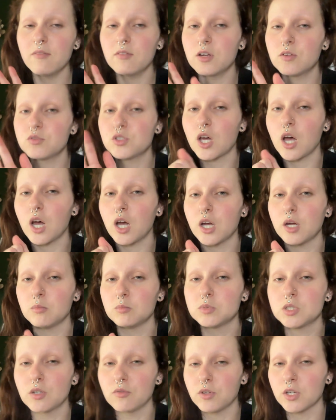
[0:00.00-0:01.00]
enough time
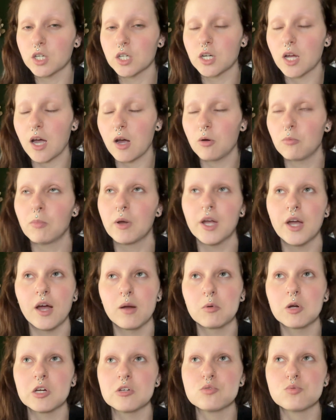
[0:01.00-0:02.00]
to figure it out. My
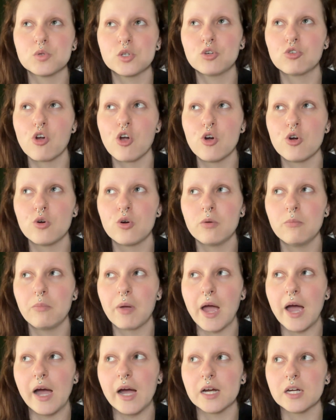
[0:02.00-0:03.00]
eyebrows would grow
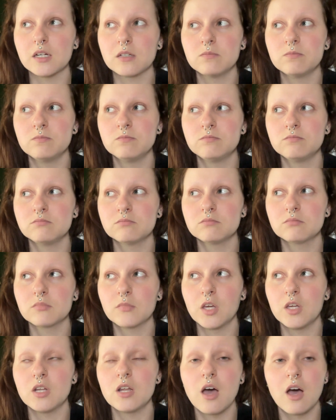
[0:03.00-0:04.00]
back
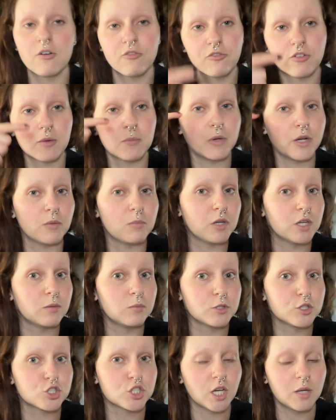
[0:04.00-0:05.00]
enough for me to be able
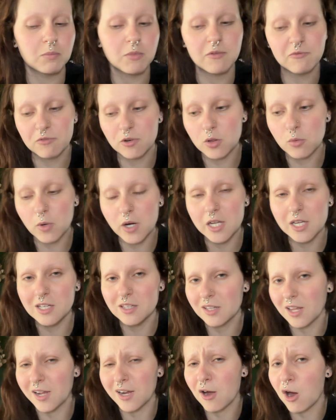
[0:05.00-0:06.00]
to shape them for the wedding in
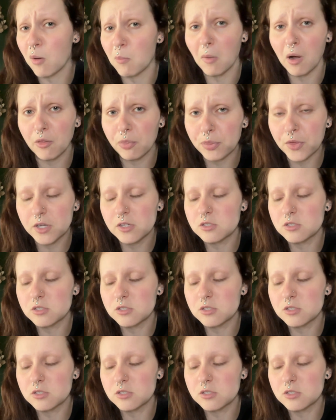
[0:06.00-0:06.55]
like a month.